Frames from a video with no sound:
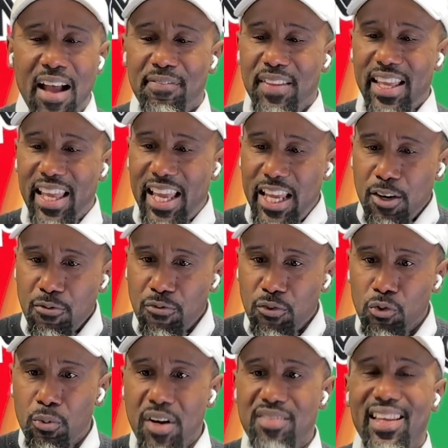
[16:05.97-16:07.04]
the
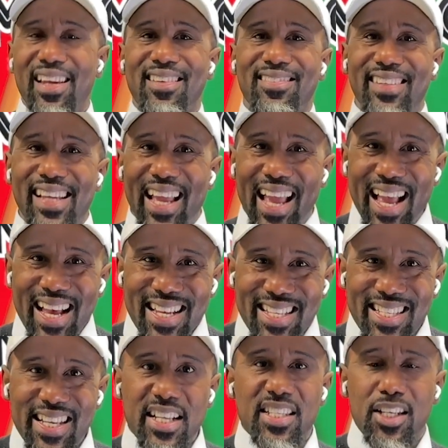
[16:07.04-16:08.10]
influence that is the
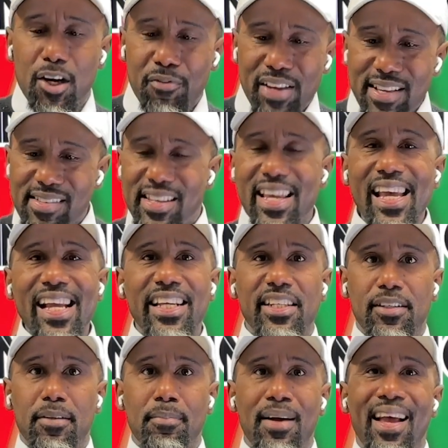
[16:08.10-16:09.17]
essence of his
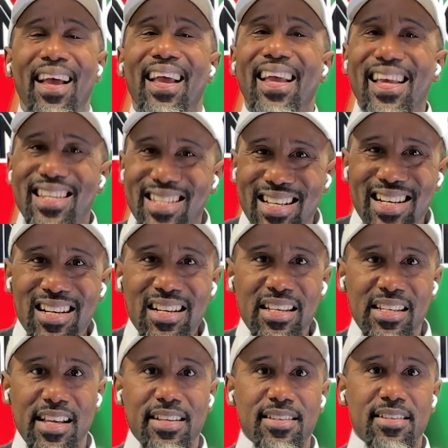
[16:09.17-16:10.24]
kingdom is
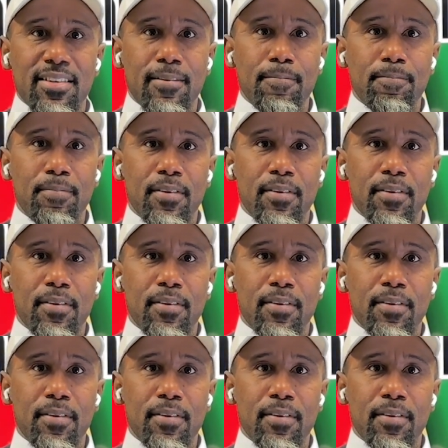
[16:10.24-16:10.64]
goodness.